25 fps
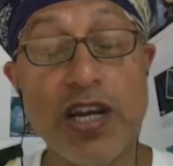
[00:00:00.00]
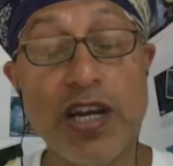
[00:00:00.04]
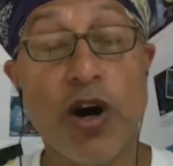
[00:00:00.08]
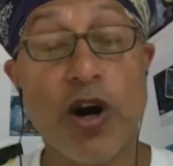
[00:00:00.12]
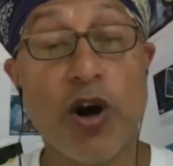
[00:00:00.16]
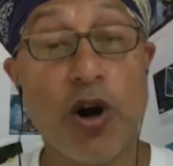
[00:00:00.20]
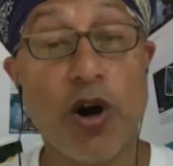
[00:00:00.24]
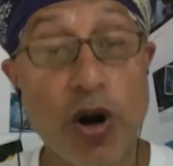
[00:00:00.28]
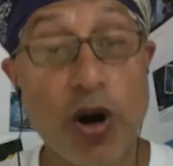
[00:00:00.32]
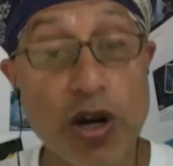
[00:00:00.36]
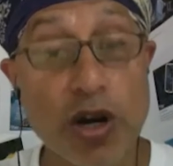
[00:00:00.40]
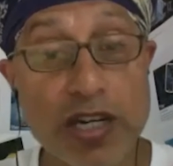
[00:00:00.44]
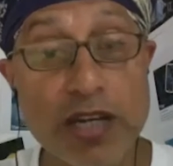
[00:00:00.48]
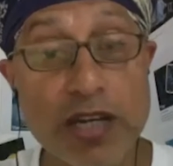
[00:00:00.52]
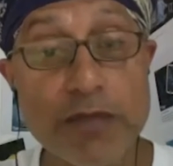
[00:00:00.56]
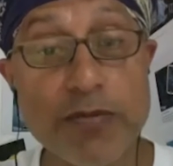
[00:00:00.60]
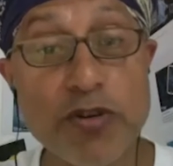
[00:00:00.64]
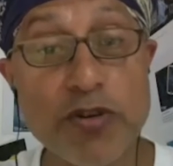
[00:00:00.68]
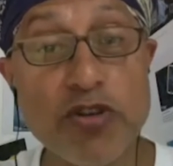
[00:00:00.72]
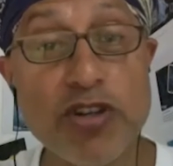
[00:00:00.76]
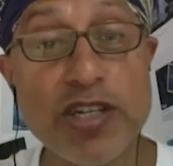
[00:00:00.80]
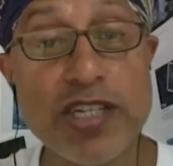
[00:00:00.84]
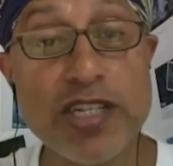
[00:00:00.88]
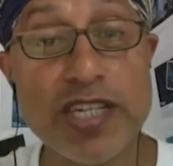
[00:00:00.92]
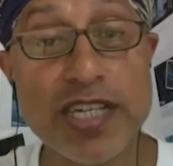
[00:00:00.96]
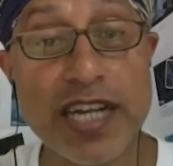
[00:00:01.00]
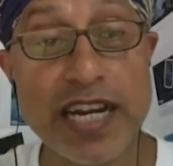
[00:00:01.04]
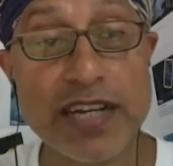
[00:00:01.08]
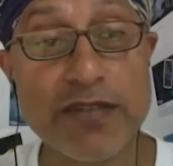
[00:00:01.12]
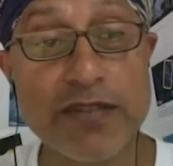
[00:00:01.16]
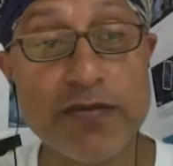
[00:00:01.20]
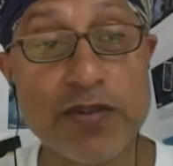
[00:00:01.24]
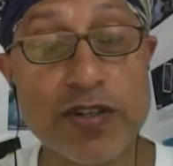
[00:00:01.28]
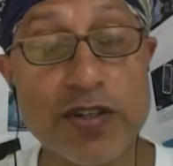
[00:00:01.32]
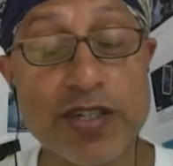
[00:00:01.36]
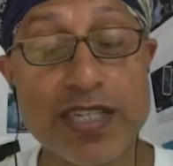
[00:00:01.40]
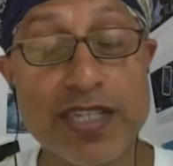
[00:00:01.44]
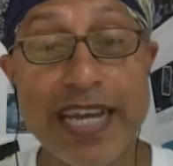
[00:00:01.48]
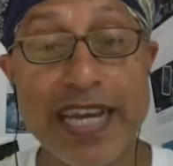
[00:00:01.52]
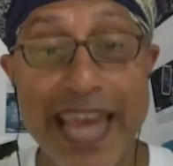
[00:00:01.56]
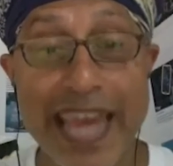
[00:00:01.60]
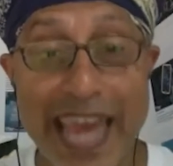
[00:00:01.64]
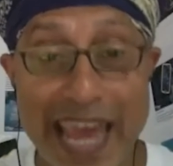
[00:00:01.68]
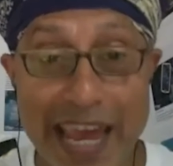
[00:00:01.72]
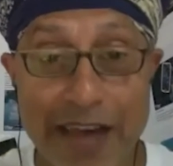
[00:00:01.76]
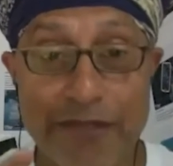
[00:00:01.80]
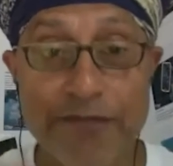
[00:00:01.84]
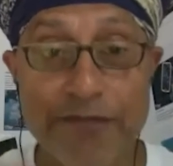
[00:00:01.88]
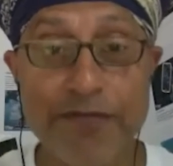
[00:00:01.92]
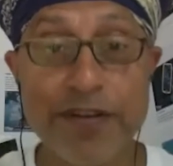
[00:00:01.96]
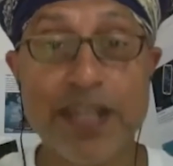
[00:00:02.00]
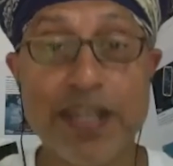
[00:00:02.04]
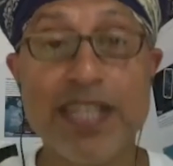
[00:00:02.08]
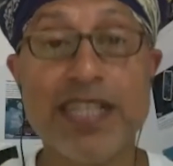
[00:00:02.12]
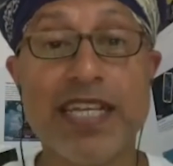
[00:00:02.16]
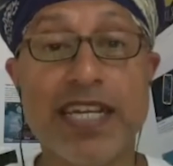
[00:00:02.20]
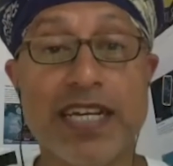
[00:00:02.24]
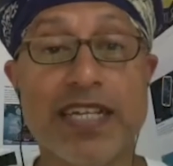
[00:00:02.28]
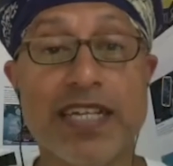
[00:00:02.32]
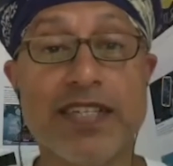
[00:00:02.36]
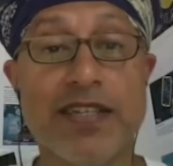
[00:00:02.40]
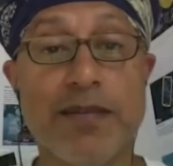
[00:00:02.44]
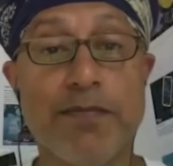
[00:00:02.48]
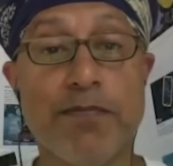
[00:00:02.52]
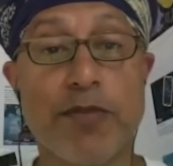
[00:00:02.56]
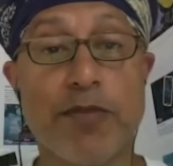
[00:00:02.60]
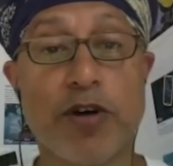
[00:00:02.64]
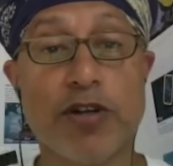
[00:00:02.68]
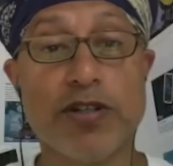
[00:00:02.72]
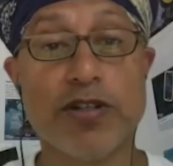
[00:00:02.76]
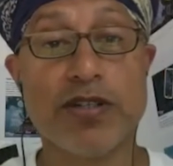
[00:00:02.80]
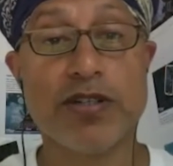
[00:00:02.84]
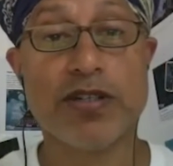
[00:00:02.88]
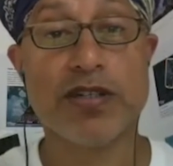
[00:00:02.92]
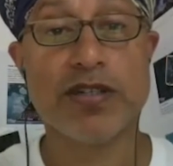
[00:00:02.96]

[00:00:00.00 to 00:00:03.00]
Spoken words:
or community networks, everything is important.